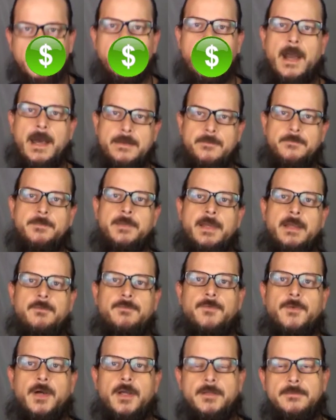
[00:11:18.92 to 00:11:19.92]
out of
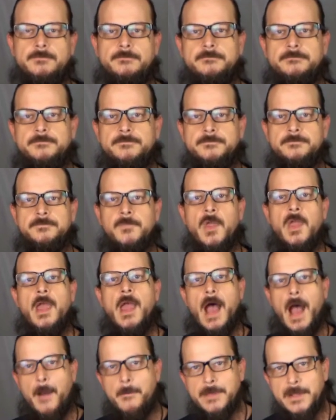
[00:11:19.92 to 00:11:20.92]
Bigfoot,
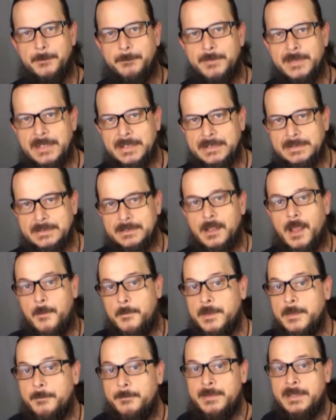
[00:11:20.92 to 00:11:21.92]
I'm gonna bend
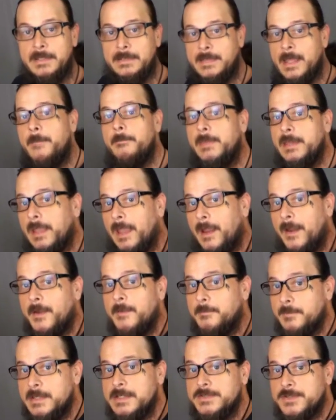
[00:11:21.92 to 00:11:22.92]
that big
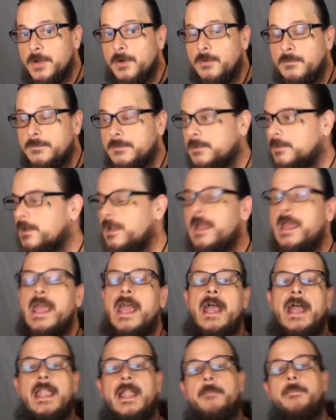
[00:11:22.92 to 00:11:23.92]
hairy bitch over,
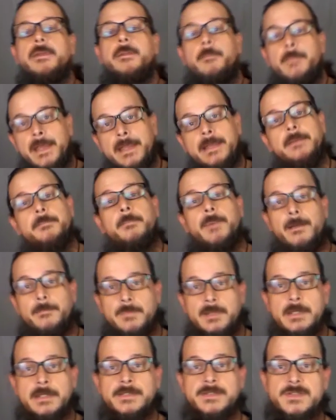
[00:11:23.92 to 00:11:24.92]
and I'm gonna make it my
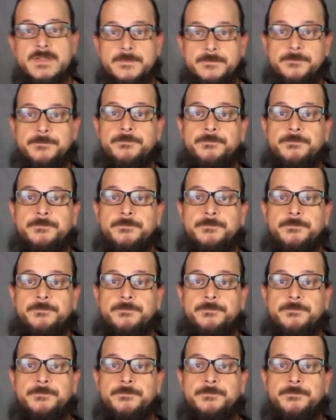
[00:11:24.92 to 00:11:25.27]
bitch.